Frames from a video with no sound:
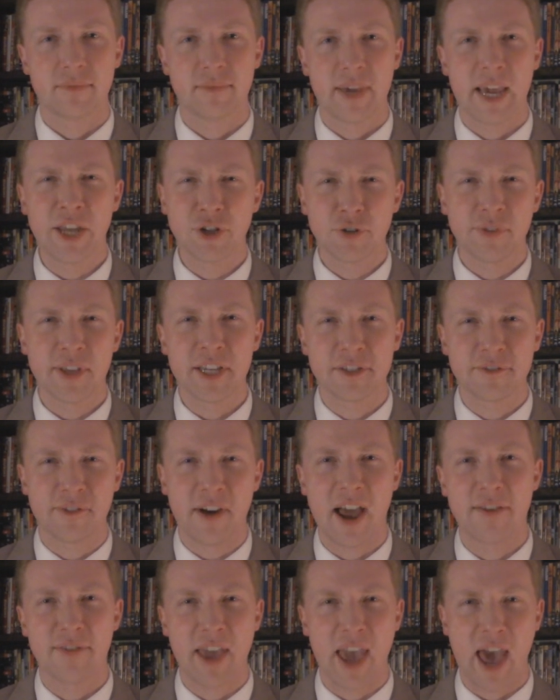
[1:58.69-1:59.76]
Each of these
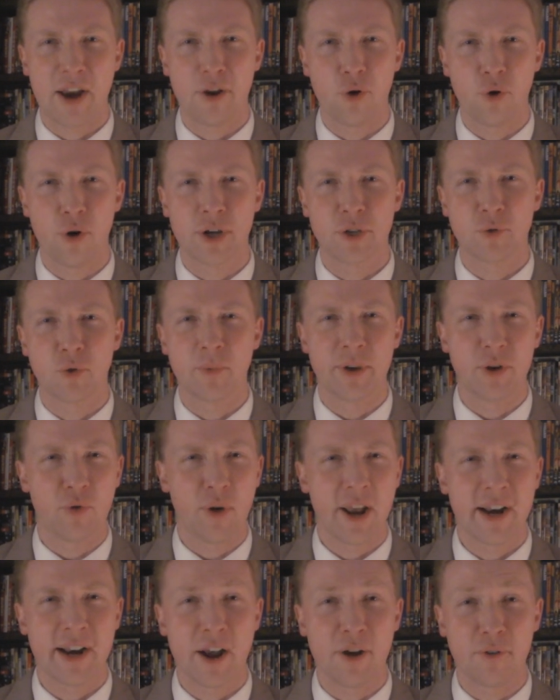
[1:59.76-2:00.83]
five categories will be
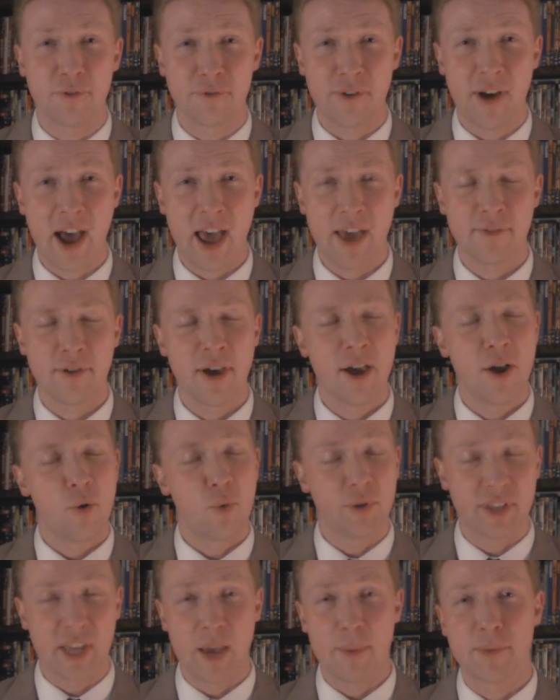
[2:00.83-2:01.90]
graded out of 5,
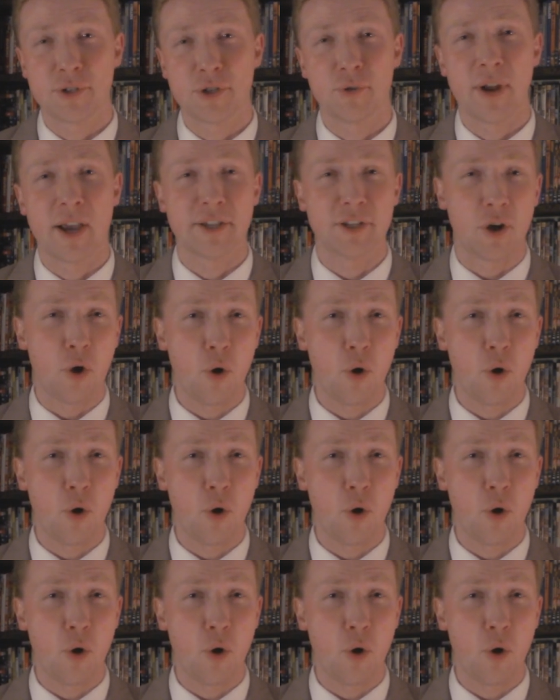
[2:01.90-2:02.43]
with the episode as a